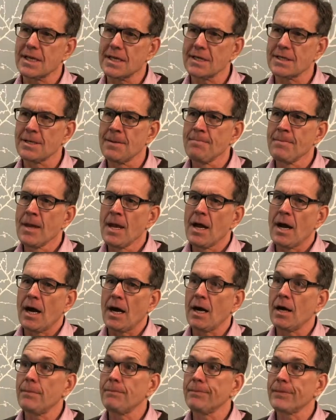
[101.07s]
is
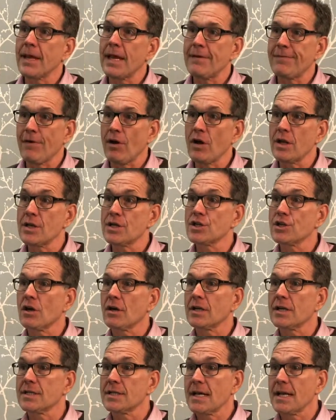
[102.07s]
if I
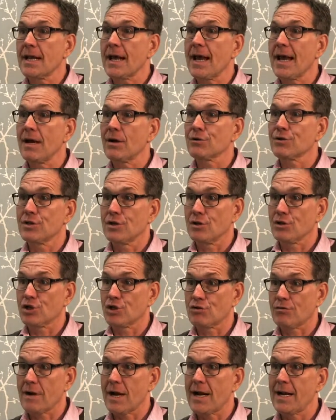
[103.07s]
decide to sell a house in
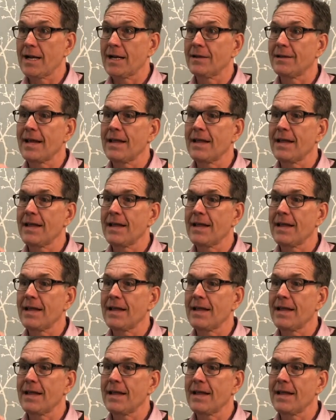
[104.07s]
Australia,